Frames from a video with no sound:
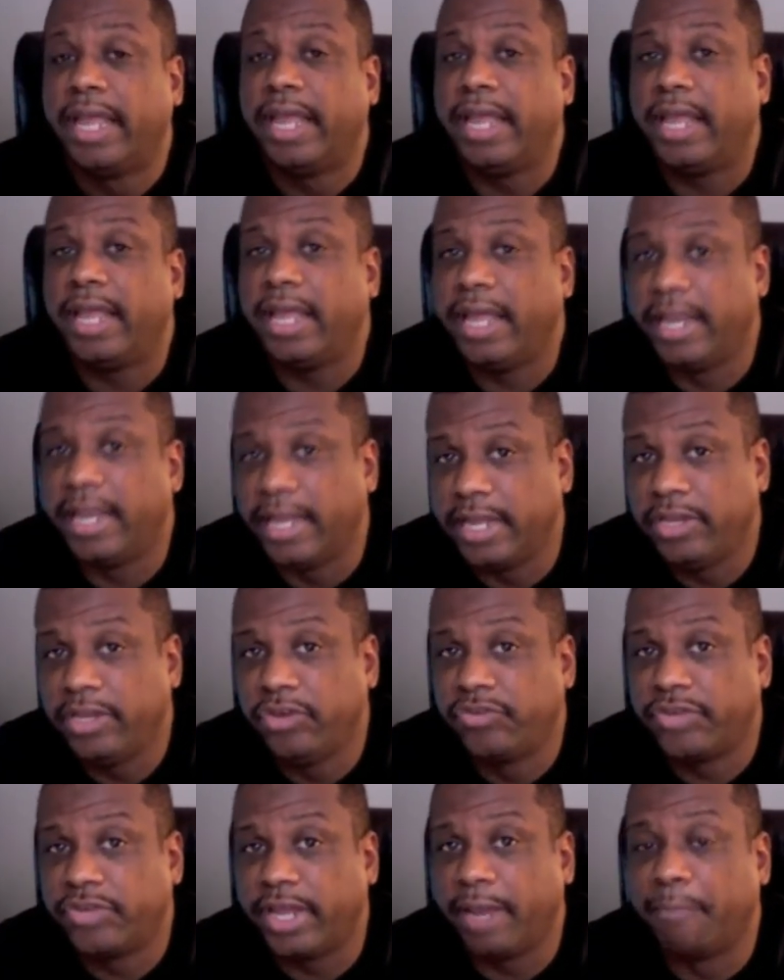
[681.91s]
And then you
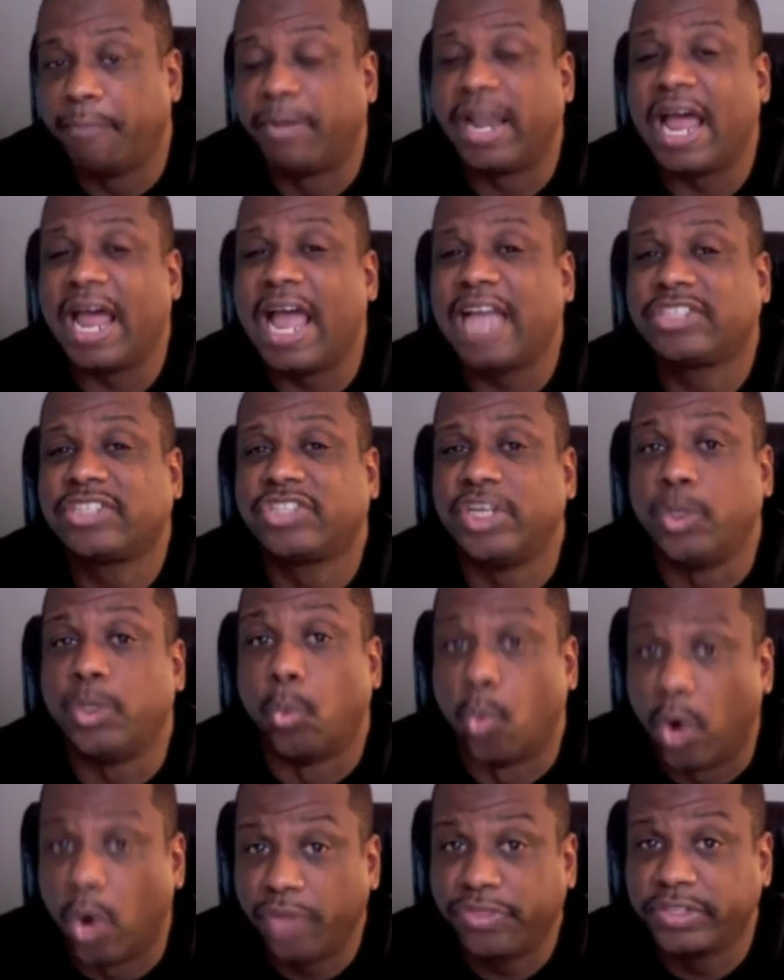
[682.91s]
say, but I actually
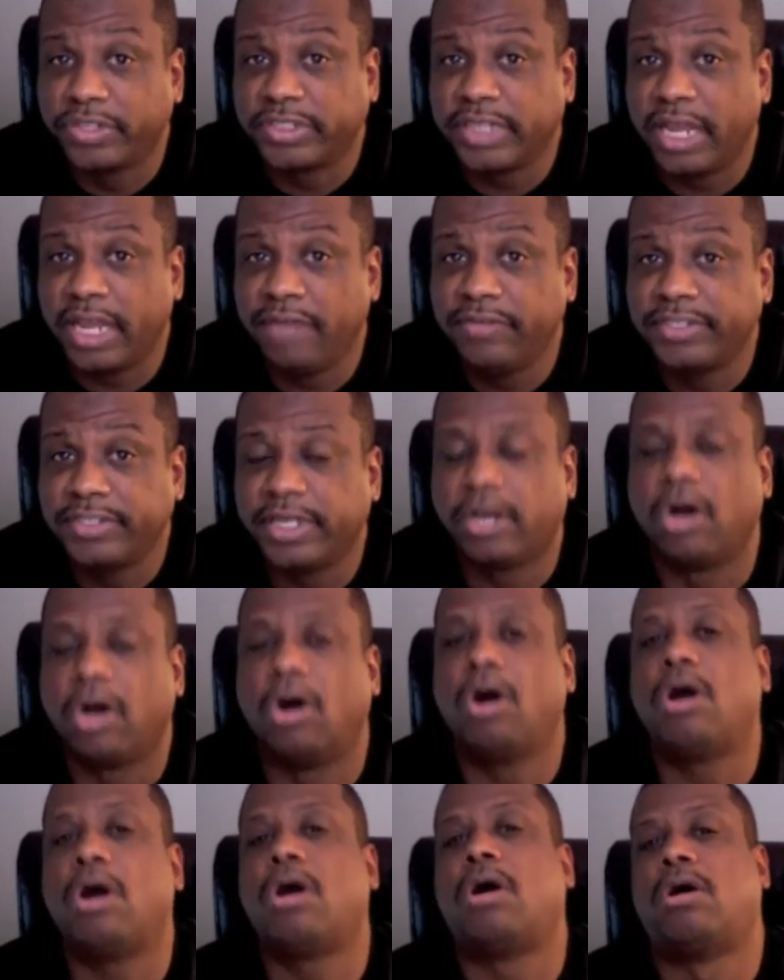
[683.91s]
want the savings. They go,
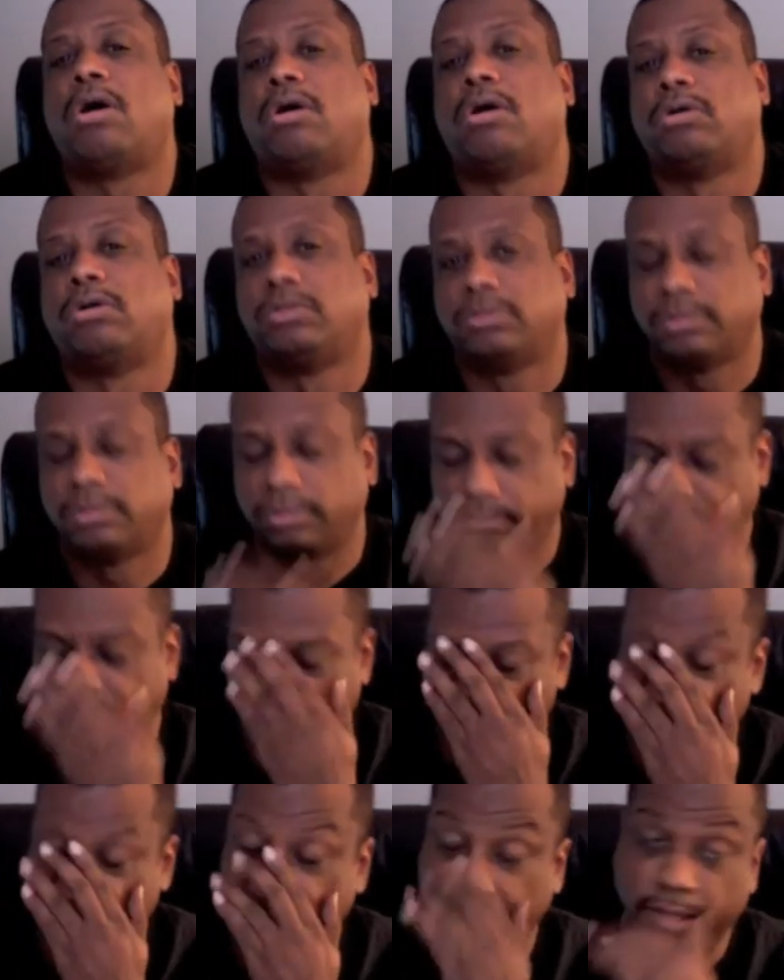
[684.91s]
oh,
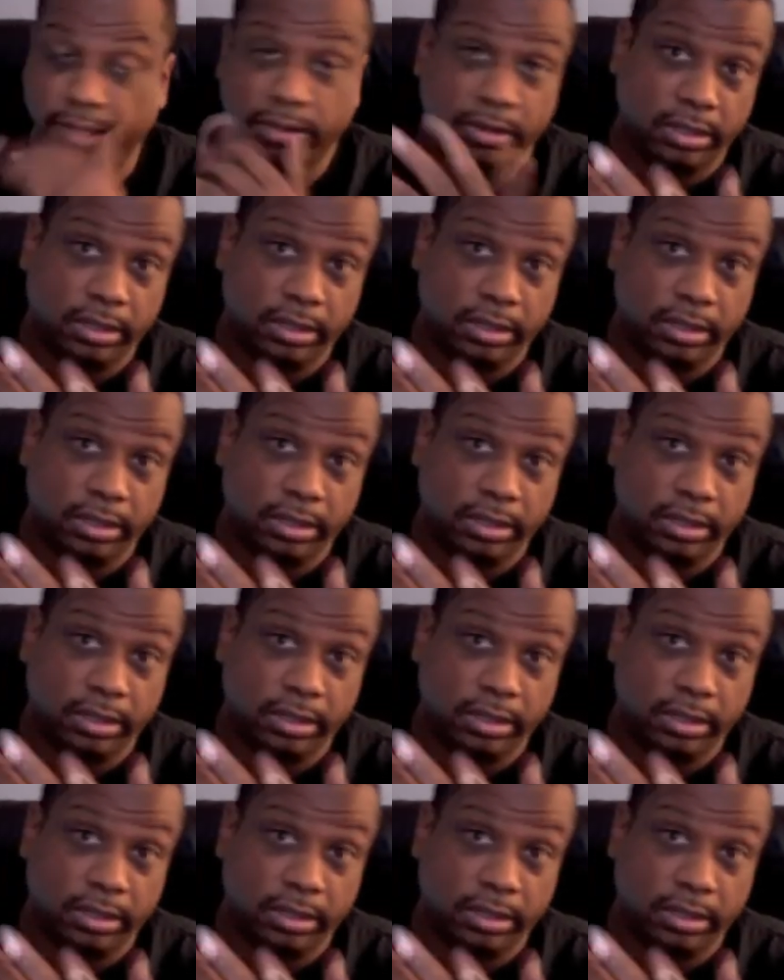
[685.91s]
man,